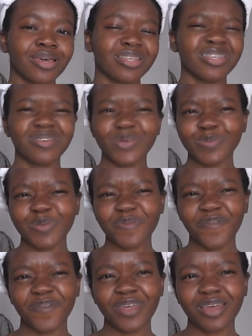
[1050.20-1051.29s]
Is it the Christmas
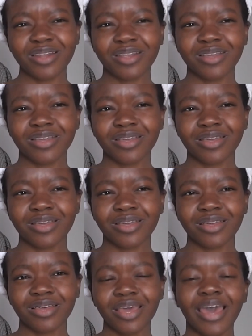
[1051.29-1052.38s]
before that?
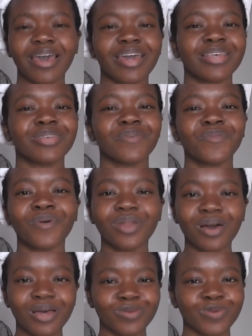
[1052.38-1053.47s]
Okay, so not
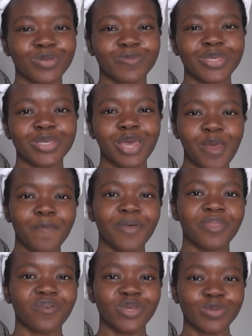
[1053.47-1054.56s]
last Christmas,
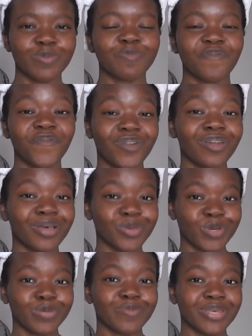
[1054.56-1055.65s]
but the Christmas before last
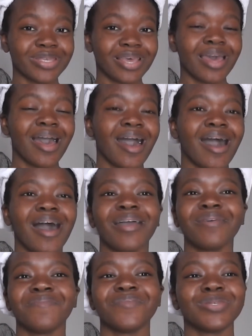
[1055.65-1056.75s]
Christmas,
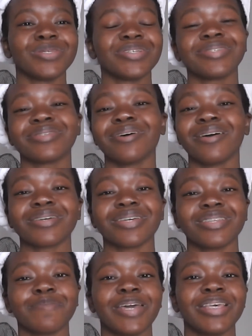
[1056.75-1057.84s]
I was just stuck
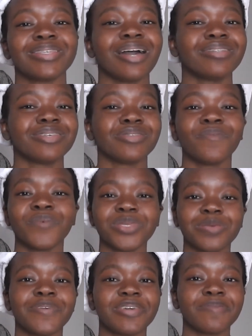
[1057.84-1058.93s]
in a place that I did not want
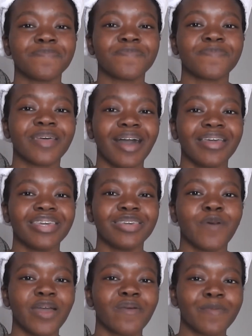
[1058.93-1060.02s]
to be, i.e.
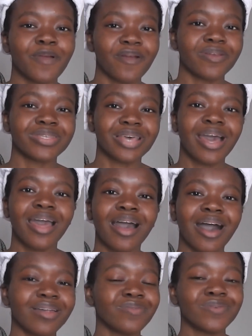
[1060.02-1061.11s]
my grandparents.
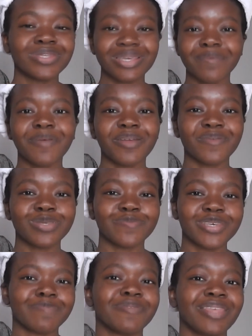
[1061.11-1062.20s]
I do not celebrate
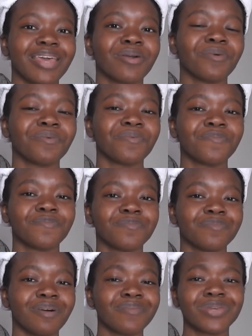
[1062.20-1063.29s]
Christmas, but they go,
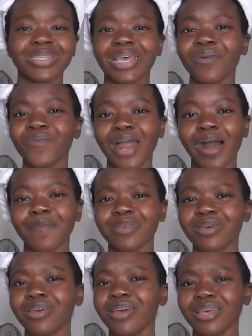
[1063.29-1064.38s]
I was going to say all out, but
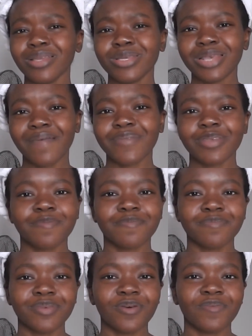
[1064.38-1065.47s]
they, they just have
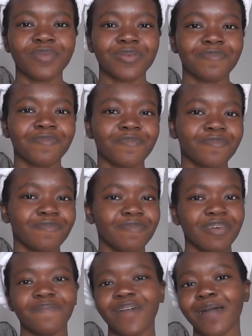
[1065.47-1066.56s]
some, you know, some
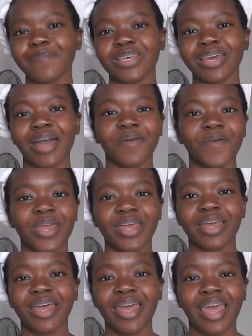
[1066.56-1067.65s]
big family
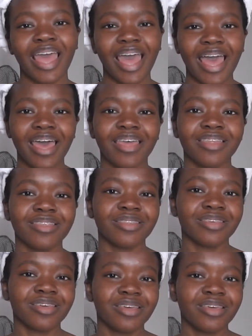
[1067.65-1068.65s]
gathering and